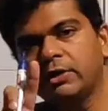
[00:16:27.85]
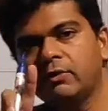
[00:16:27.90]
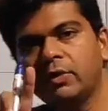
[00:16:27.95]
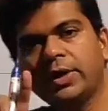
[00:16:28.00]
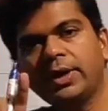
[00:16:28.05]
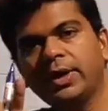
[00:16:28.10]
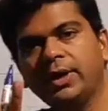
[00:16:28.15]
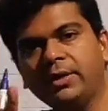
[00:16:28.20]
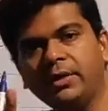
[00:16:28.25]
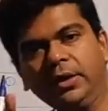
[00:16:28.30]

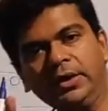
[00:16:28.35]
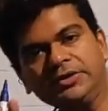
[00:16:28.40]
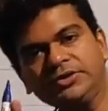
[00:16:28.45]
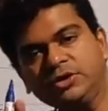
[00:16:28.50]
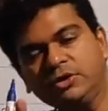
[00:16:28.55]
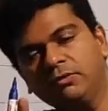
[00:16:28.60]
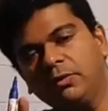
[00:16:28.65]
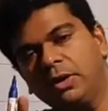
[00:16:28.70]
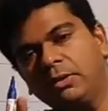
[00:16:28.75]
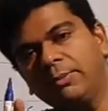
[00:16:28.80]
interest you
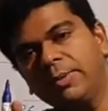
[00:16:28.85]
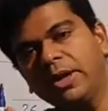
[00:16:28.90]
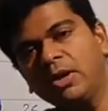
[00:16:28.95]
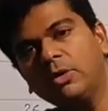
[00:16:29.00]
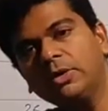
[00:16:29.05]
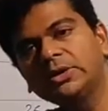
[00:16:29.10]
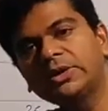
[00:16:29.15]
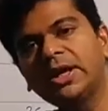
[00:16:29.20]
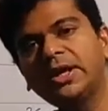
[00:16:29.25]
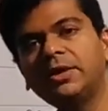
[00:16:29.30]
will pay on
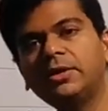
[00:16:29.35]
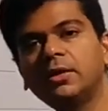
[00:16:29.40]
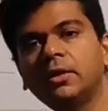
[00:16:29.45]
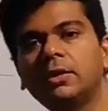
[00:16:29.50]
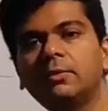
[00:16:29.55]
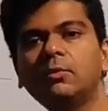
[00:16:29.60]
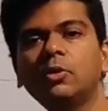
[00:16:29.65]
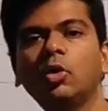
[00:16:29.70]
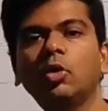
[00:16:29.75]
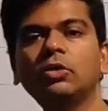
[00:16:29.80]
that term
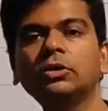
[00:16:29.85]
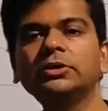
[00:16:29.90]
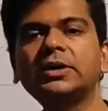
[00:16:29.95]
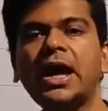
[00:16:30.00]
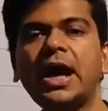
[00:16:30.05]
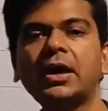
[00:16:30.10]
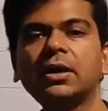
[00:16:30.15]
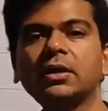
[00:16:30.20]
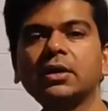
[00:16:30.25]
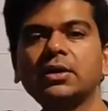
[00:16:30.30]
loan,
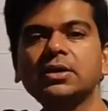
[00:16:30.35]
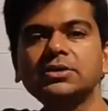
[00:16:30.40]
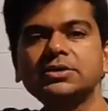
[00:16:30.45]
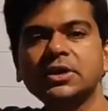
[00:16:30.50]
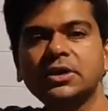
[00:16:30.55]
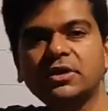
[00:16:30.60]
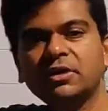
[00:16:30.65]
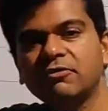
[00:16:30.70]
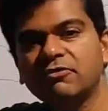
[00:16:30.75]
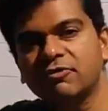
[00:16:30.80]
that is a
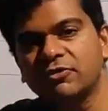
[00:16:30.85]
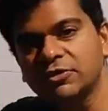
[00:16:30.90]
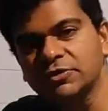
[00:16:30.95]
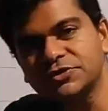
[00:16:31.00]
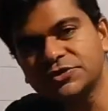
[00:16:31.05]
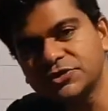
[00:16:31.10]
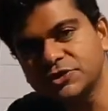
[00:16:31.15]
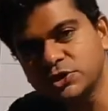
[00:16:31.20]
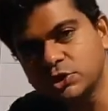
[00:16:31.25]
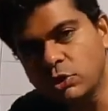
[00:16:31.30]
different
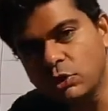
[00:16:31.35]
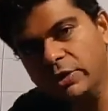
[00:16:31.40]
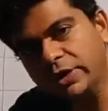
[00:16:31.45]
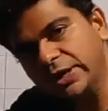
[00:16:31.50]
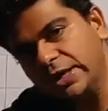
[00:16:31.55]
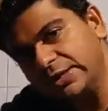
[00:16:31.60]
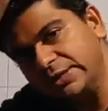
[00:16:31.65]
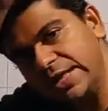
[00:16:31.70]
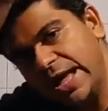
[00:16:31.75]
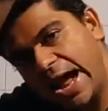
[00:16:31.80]
story.
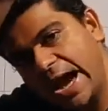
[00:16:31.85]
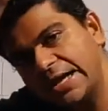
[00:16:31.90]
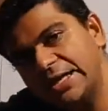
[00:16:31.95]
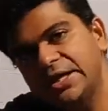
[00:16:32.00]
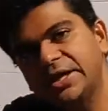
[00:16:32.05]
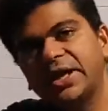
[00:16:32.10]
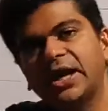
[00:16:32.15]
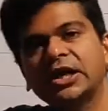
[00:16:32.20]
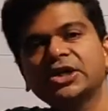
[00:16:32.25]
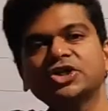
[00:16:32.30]
That
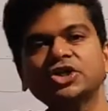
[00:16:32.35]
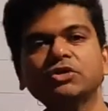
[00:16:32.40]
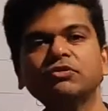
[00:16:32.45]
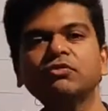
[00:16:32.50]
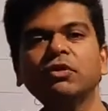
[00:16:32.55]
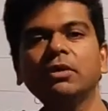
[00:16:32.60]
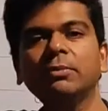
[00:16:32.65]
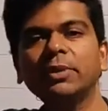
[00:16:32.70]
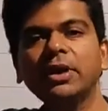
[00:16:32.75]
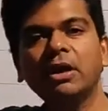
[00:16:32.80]
deduction will
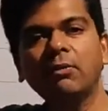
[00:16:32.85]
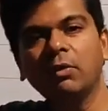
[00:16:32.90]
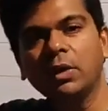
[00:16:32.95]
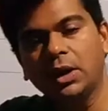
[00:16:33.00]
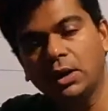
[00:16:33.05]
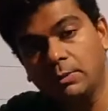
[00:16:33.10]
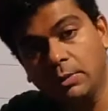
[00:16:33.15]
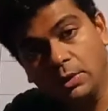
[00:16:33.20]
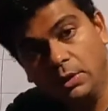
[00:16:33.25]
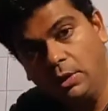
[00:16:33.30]
be
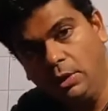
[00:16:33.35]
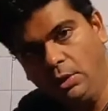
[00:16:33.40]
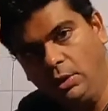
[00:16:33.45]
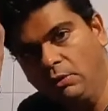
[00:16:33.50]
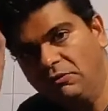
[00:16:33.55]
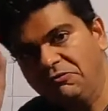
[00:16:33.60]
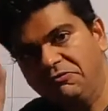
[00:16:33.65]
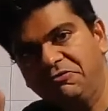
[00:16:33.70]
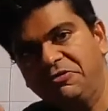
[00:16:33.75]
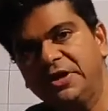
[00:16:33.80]
available.
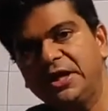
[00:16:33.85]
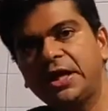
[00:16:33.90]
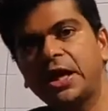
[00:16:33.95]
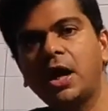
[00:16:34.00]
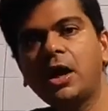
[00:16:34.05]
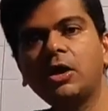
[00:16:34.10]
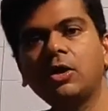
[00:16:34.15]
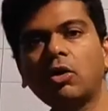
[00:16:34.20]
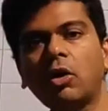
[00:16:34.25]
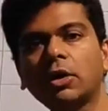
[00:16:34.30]
We are
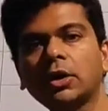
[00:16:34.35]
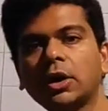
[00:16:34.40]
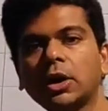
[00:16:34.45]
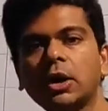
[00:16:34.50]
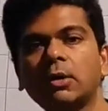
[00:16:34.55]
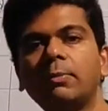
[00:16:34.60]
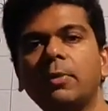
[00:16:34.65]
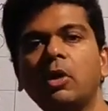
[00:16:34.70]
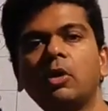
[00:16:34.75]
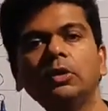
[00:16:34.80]
talking
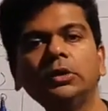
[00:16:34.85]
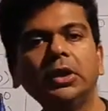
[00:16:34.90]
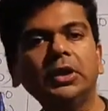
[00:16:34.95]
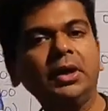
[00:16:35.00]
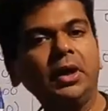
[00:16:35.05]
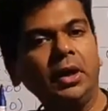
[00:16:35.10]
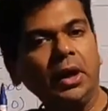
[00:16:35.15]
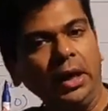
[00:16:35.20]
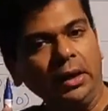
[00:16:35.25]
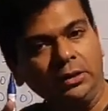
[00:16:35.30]
about the
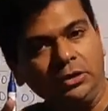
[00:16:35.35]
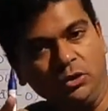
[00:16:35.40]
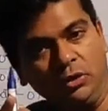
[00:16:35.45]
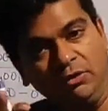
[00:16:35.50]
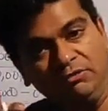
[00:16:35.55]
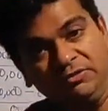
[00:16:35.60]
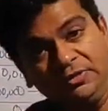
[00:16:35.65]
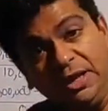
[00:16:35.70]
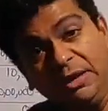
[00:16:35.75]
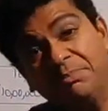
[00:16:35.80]
deduction of
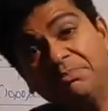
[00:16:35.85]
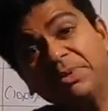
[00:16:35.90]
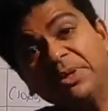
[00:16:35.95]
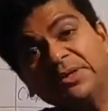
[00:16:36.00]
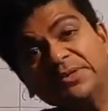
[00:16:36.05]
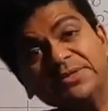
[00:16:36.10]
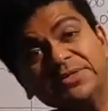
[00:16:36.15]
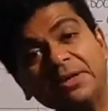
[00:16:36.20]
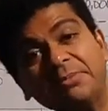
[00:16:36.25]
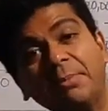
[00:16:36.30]
the
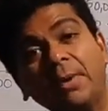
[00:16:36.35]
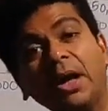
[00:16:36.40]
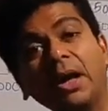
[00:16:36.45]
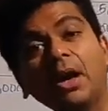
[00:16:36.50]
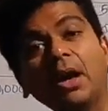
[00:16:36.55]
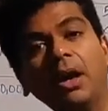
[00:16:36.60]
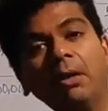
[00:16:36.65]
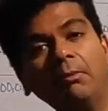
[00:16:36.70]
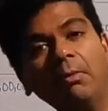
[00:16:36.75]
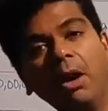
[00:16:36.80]
principal
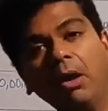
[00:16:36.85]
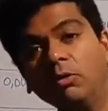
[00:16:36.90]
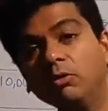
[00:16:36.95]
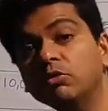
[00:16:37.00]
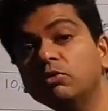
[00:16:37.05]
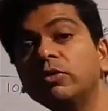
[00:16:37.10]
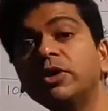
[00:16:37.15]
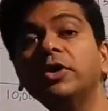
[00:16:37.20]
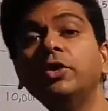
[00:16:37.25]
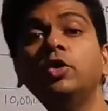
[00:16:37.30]
amount. We
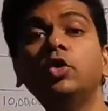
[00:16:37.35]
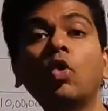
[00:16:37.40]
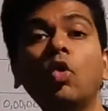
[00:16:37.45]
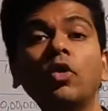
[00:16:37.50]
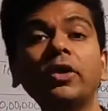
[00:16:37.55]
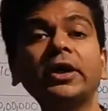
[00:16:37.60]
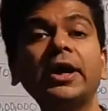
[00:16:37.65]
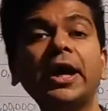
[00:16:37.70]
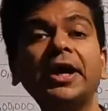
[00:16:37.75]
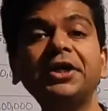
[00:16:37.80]
don't
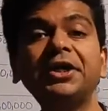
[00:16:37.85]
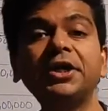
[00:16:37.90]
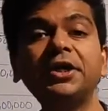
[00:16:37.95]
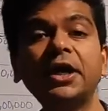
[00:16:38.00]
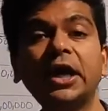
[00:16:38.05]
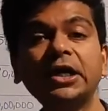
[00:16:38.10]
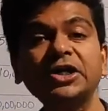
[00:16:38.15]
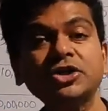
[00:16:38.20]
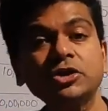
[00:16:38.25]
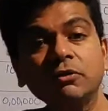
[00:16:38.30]
get
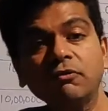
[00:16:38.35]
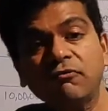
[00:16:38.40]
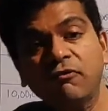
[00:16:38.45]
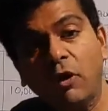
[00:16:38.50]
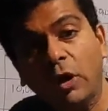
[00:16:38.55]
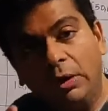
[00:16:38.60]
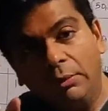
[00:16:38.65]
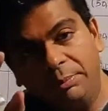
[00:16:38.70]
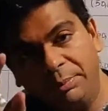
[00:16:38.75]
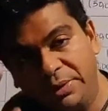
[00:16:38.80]
deduction for
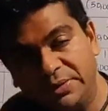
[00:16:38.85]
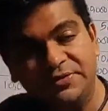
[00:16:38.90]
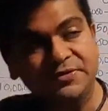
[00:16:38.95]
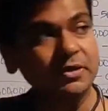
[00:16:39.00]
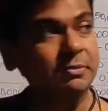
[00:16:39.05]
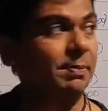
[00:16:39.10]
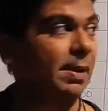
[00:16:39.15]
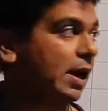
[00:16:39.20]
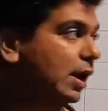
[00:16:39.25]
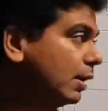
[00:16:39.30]

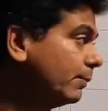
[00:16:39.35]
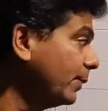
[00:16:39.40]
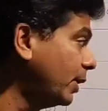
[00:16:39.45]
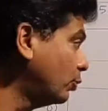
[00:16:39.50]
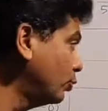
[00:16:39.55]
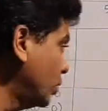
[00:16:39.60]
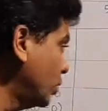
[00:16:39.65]
principal amount.